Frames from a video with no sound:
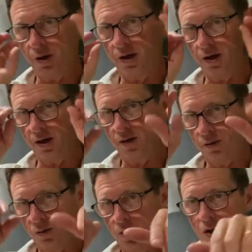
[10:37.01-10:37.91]
in,
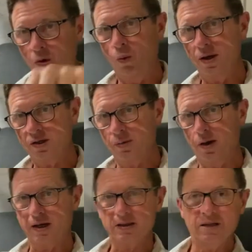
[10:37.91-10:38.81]
waste
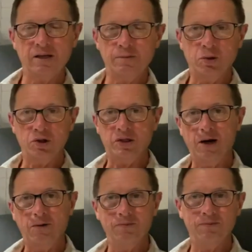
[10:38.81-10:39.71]
products pushed out.